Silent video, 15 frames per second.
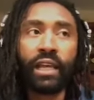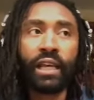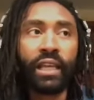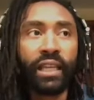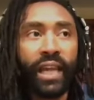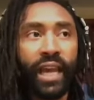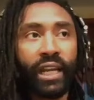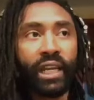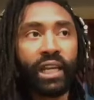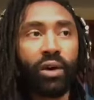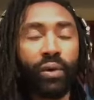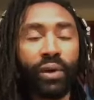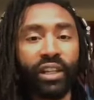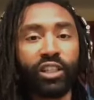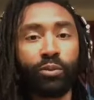kind of
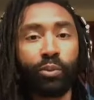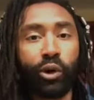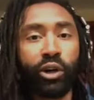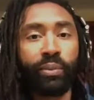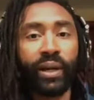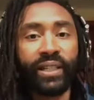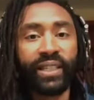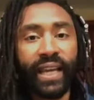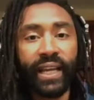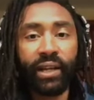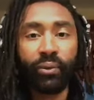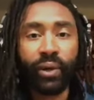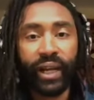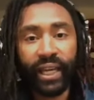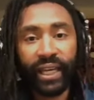go and explore in Montana
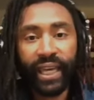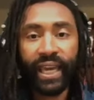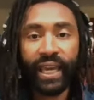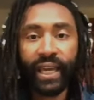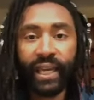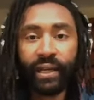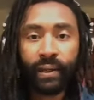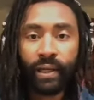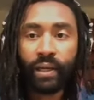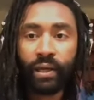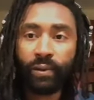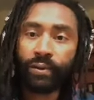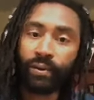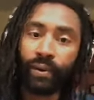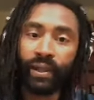when I can,
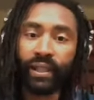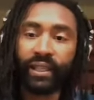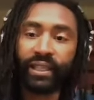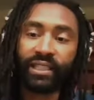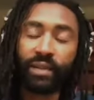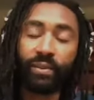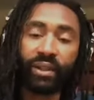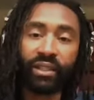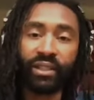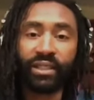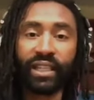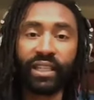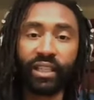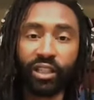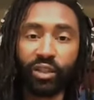well, at least some of the
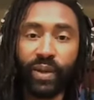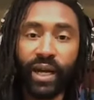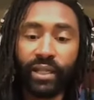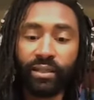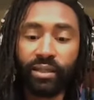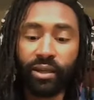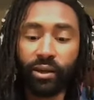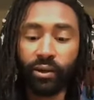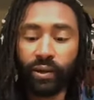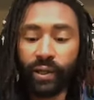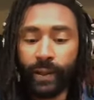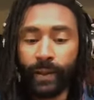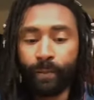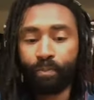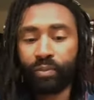scenic spots. So
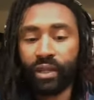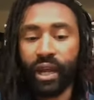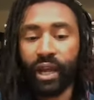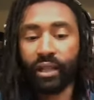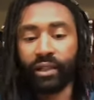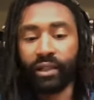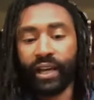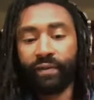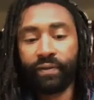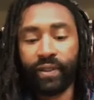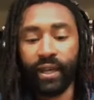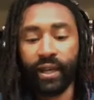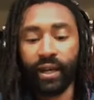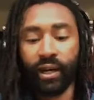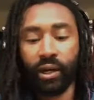I left
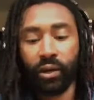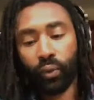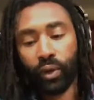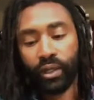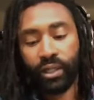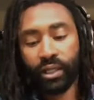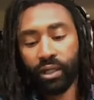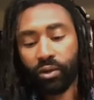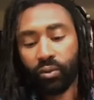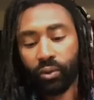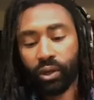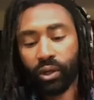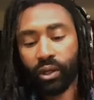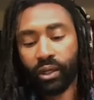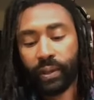there, went to go
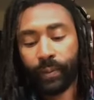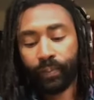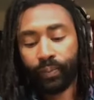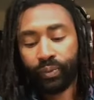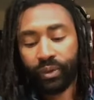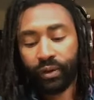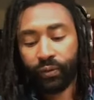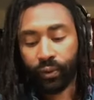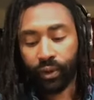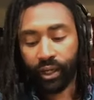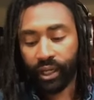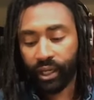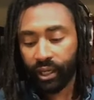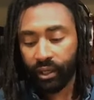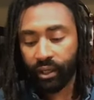work for a
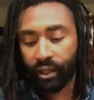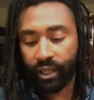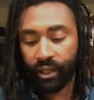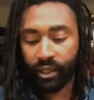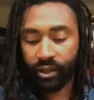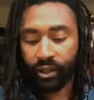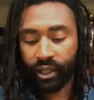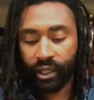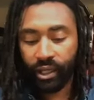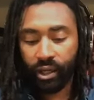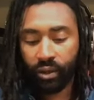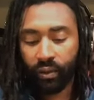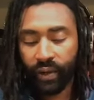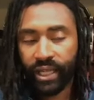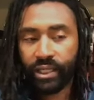year, and then they're like,
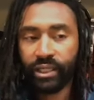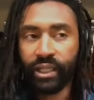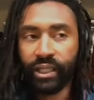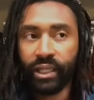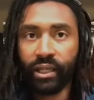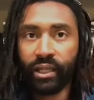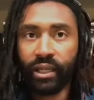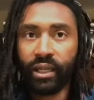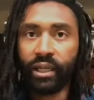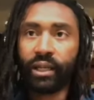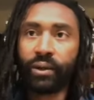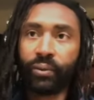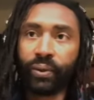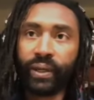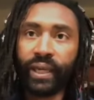oh, actually
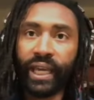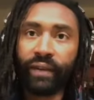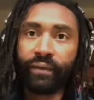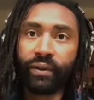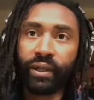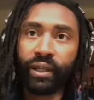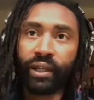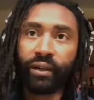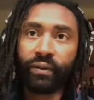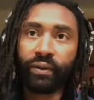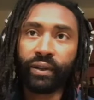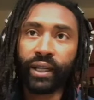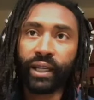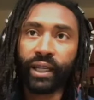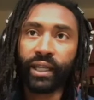we have you here for
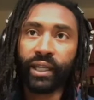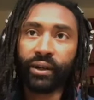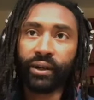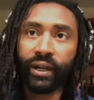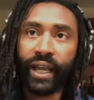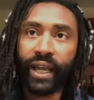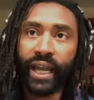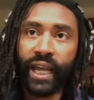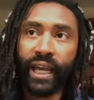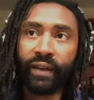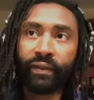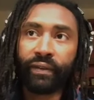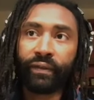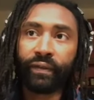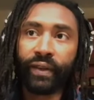like a year and a
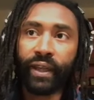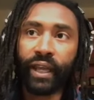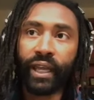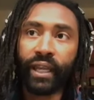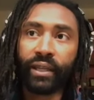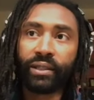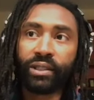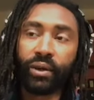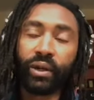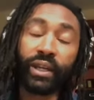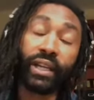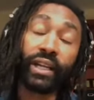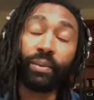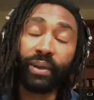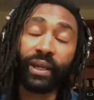half. And so it
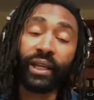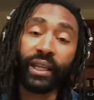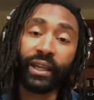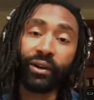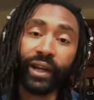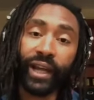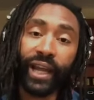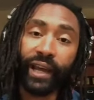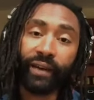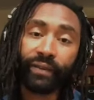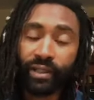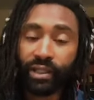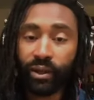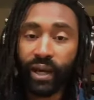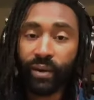ended up being a year and a half.
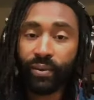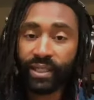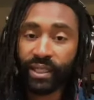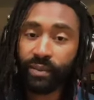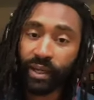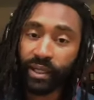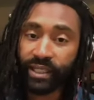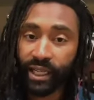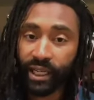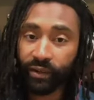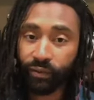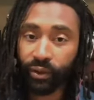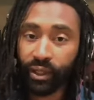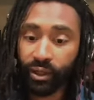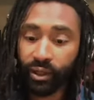So I was in Montana
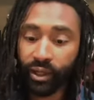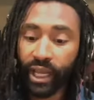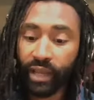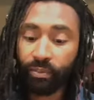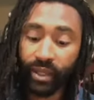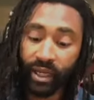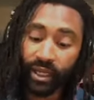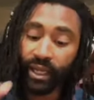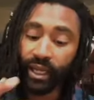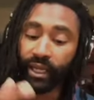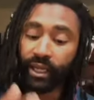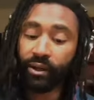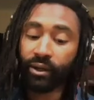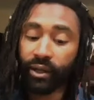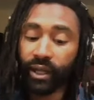for a year and a half, but in that
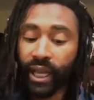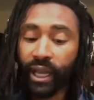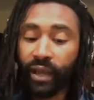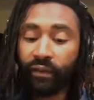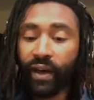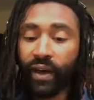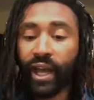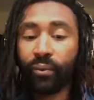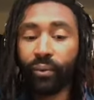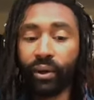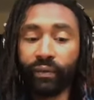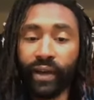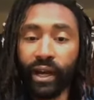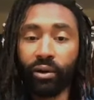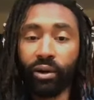year and a half I went
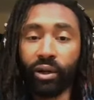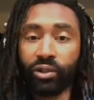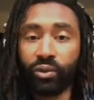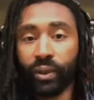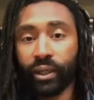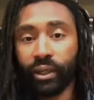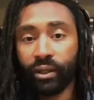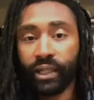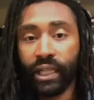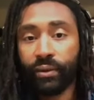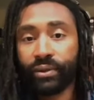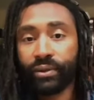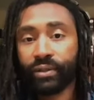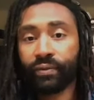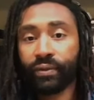viral on Twitter. That
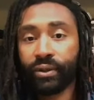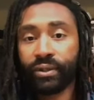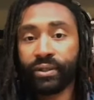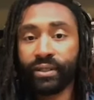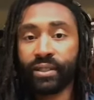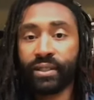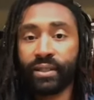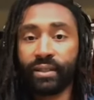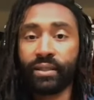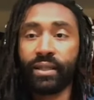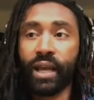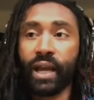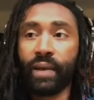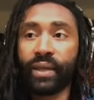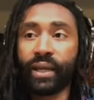was the first
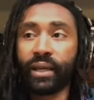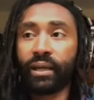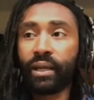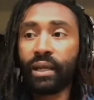time that